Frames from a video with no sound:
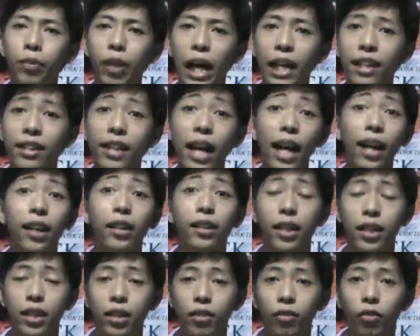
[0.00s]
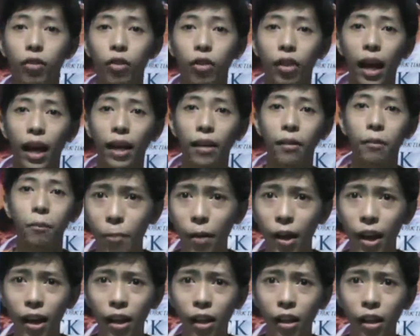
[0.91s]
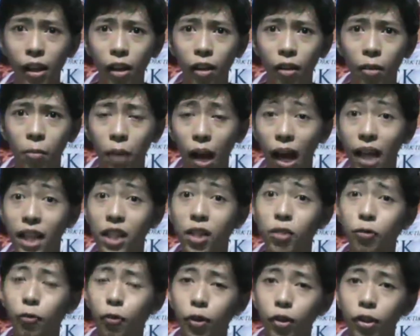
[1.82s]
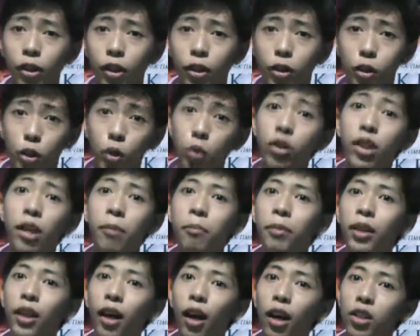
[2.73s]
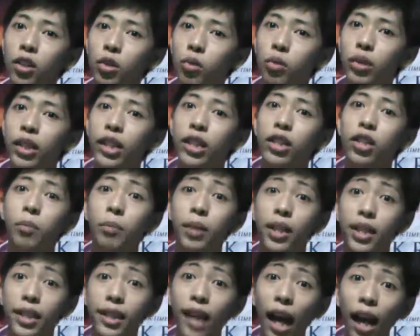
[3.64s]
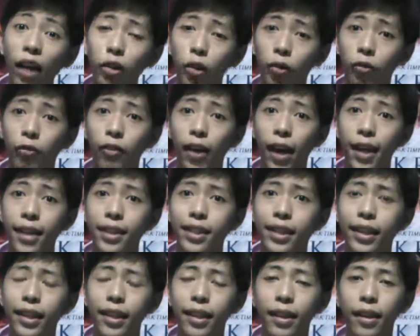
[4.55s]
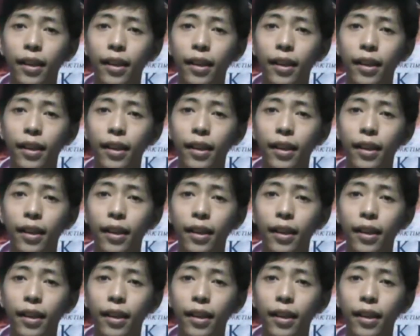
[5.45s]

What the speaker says: antagonist for that. And as for the 2 demigods who need to be sacrificed,